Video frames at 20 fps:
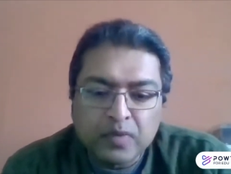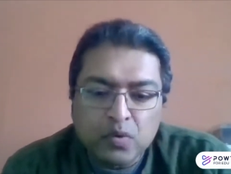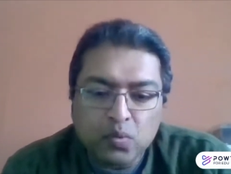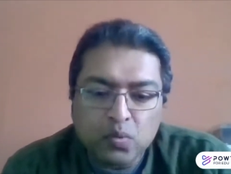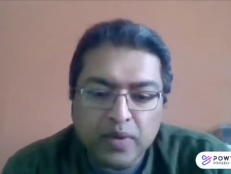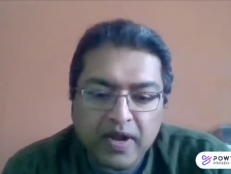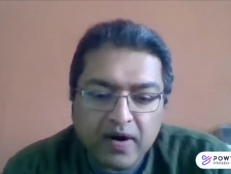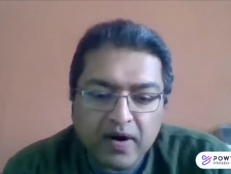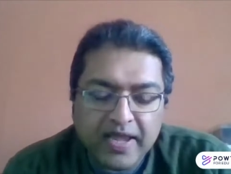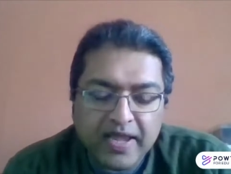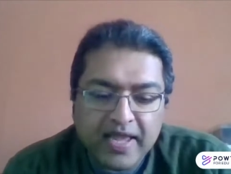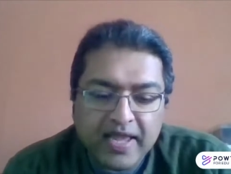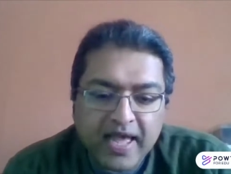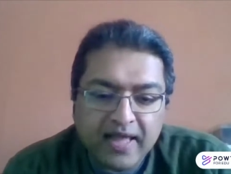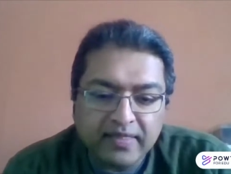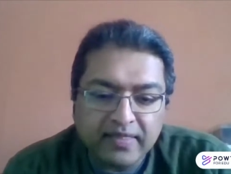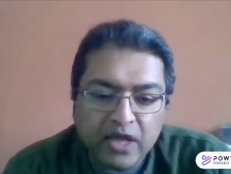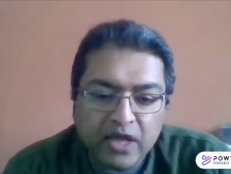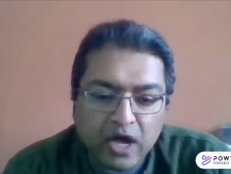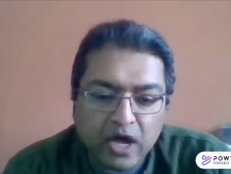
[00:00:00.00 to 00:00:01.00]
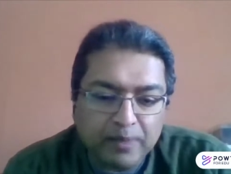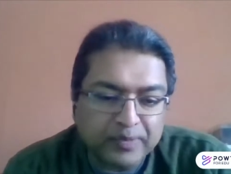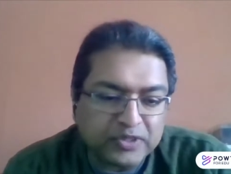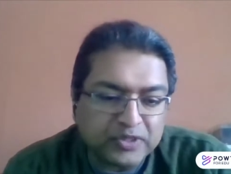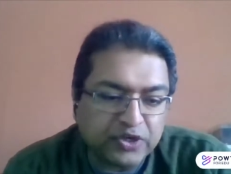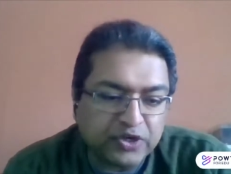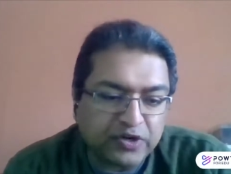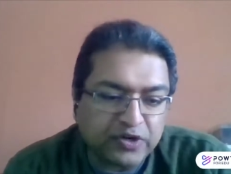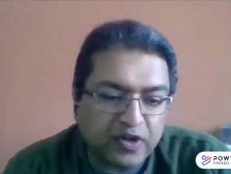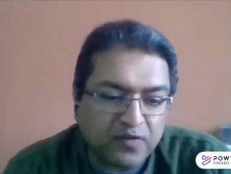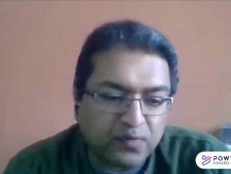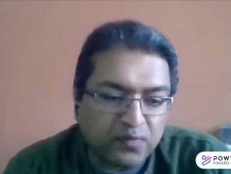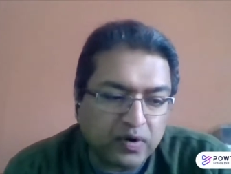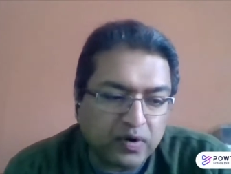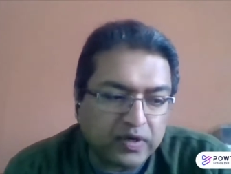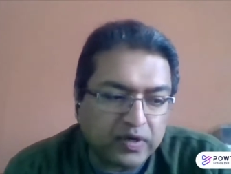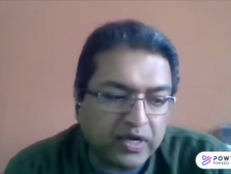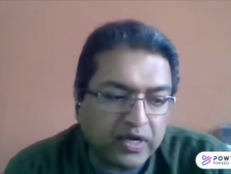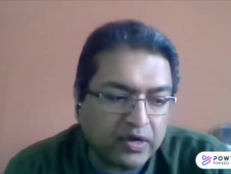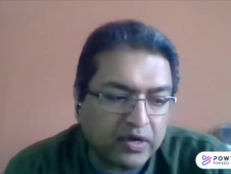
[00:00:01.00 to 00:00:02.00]
where I had the opportunity of
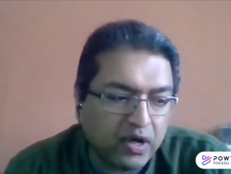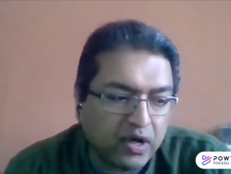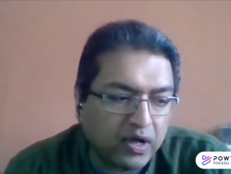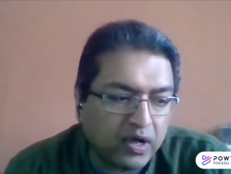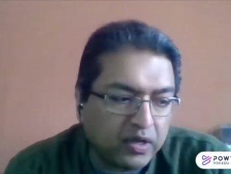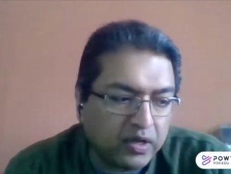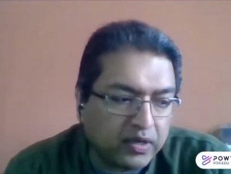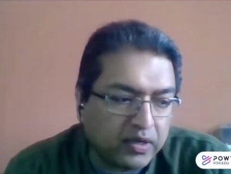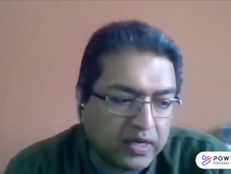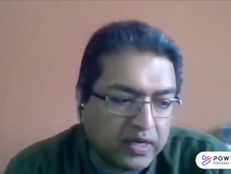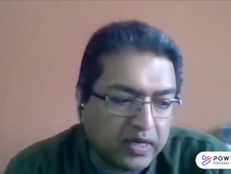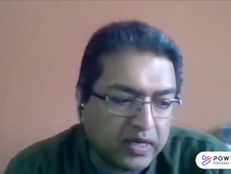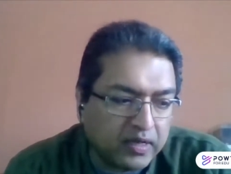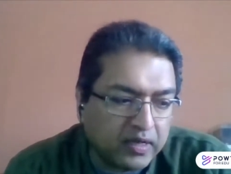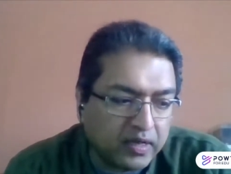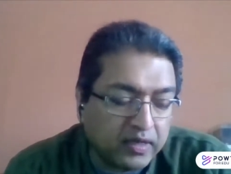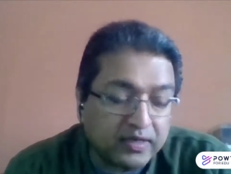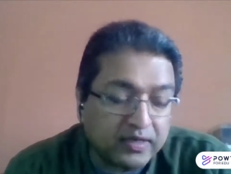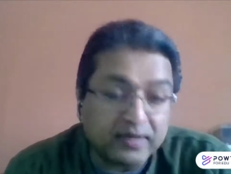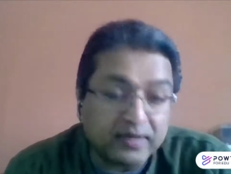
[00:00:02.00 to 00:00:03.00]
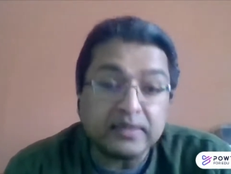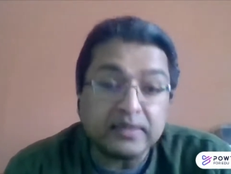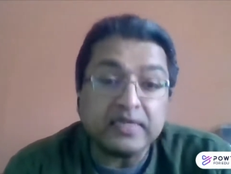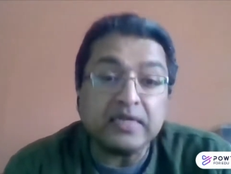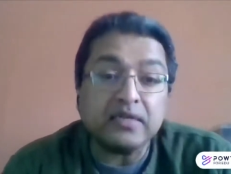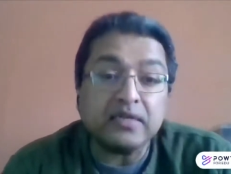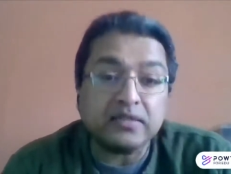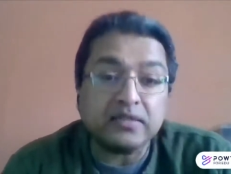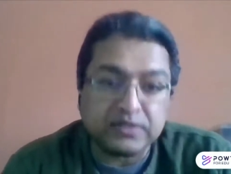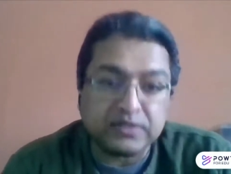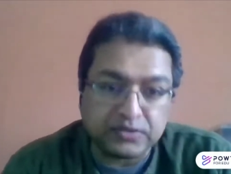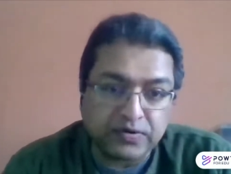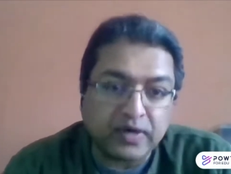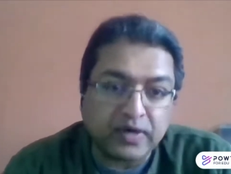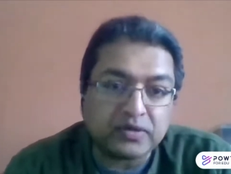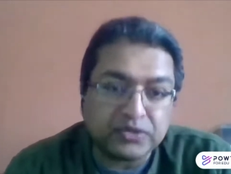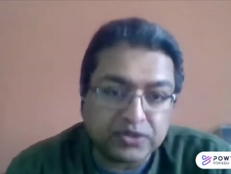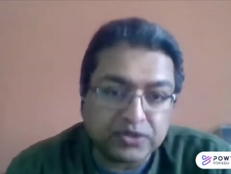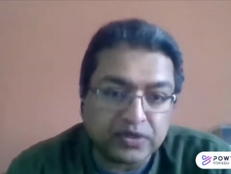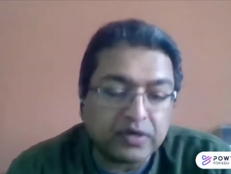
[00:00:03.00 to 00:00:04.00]
working on a, uh, an elite
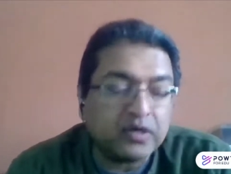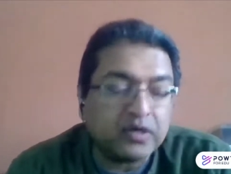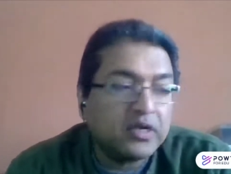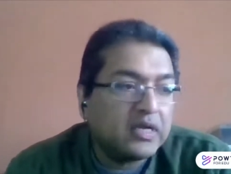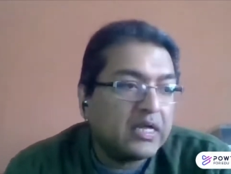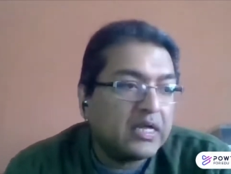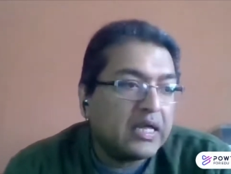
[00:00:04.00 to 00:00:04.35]
structure.